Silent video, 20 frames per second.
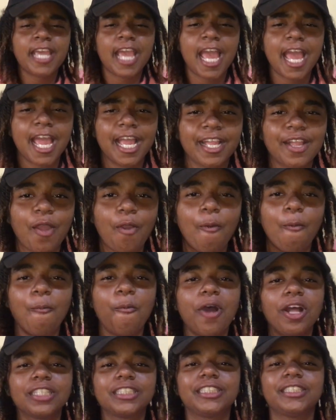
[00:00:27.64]
gang,
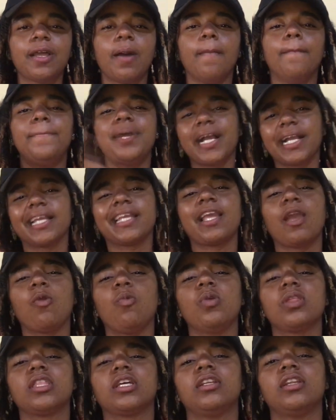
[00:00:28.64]
what's up? Back again
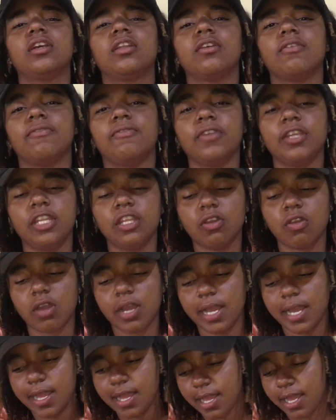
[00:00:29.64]
with another video.
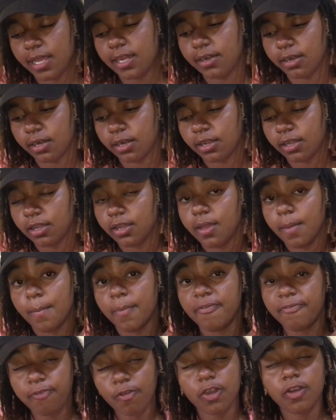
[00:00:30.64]
And
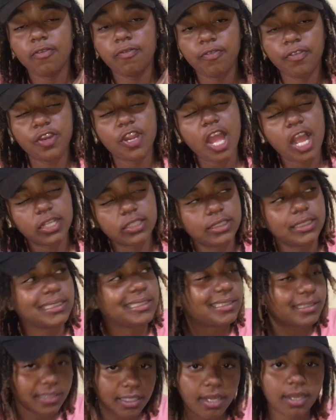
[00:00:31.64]
before the video actually
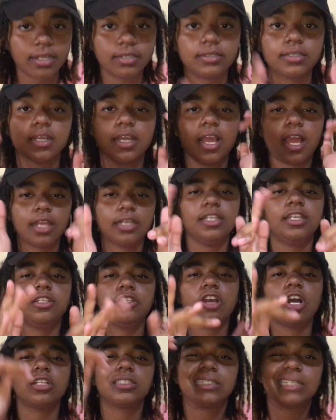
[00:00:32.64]
starts, I need
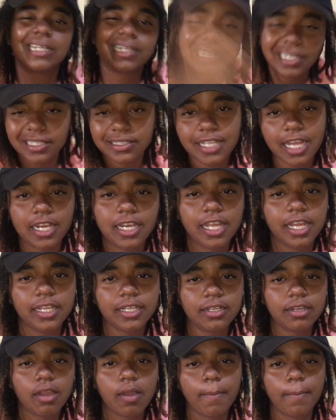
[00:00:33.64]
y'all to click that
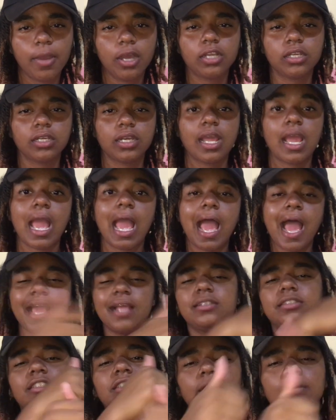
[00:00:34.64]
like button
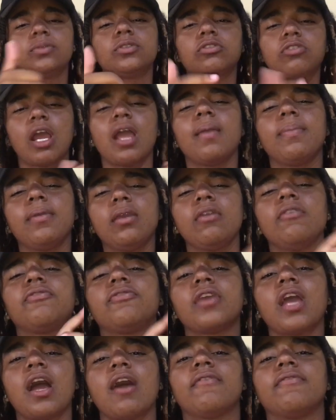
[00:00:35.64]
and subscribe
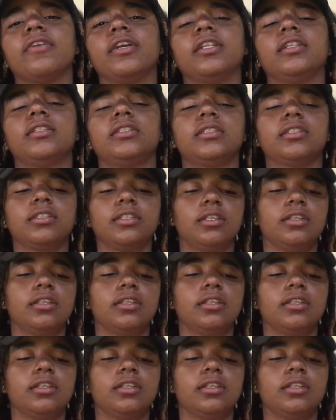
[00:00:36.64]
if you haven't.